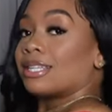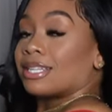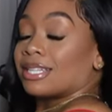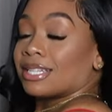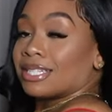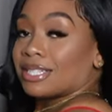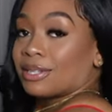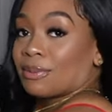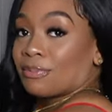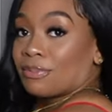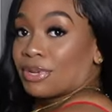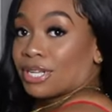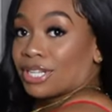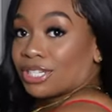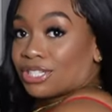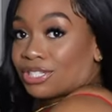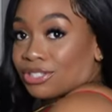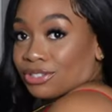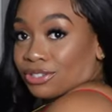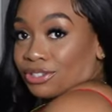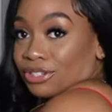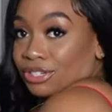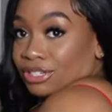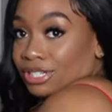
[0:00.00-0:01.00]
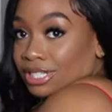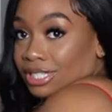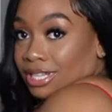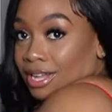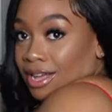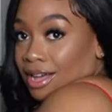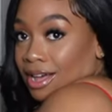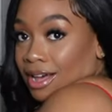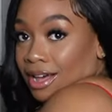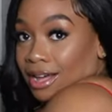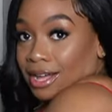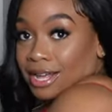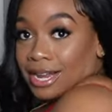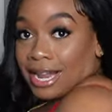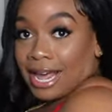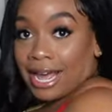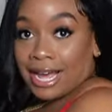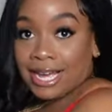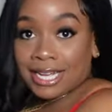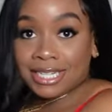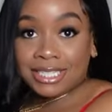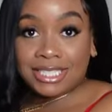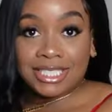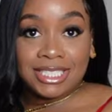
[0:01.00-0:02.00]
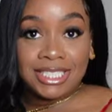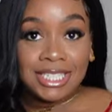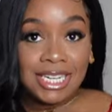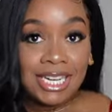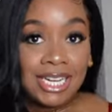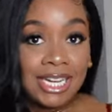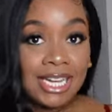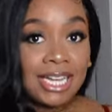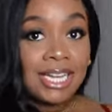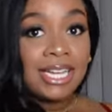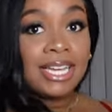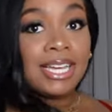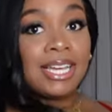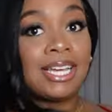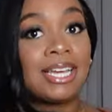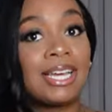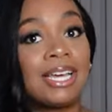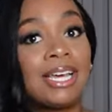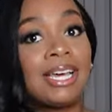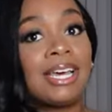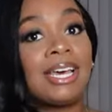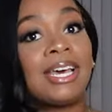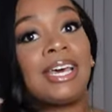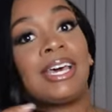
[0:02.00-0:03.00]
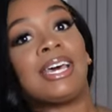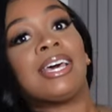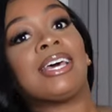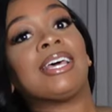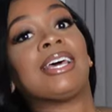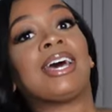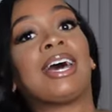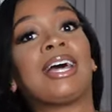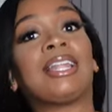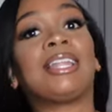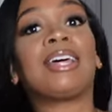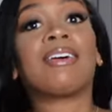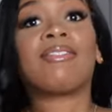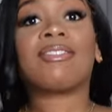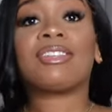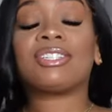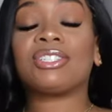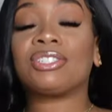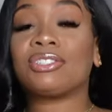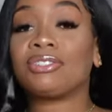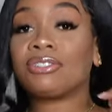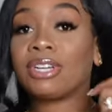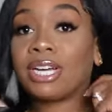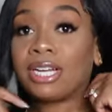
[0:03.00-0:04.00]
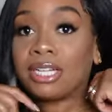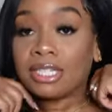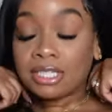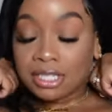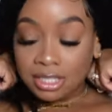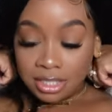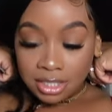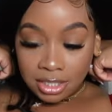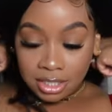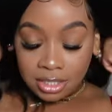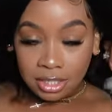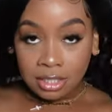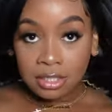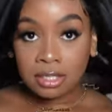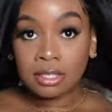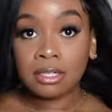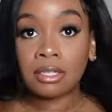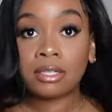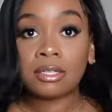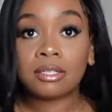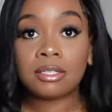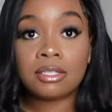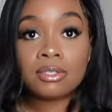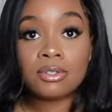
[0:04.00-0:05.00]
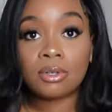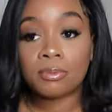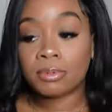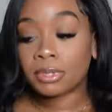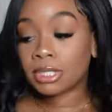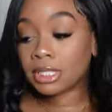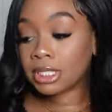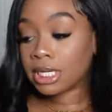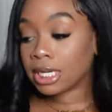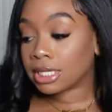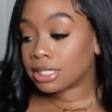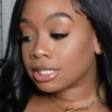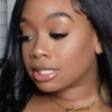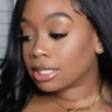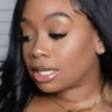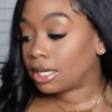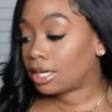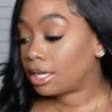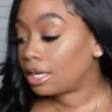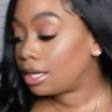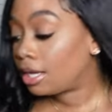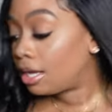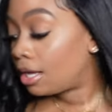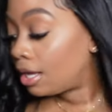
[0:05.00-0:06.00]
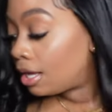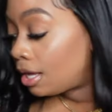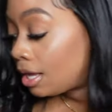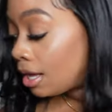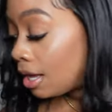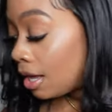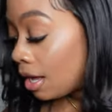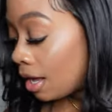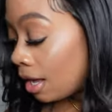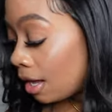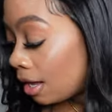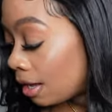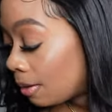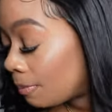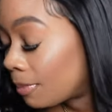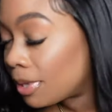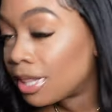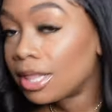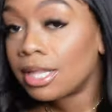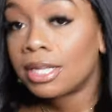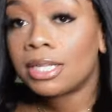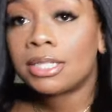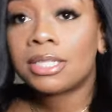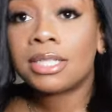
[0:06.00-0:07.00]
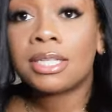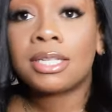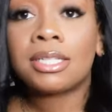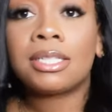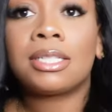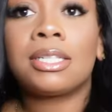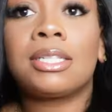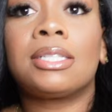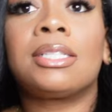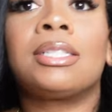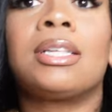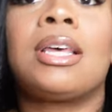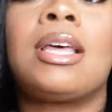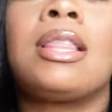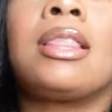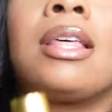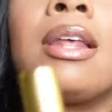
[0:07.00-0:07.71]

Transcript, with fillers: some pictures on IG. I love this dress, super sexy. This is the scent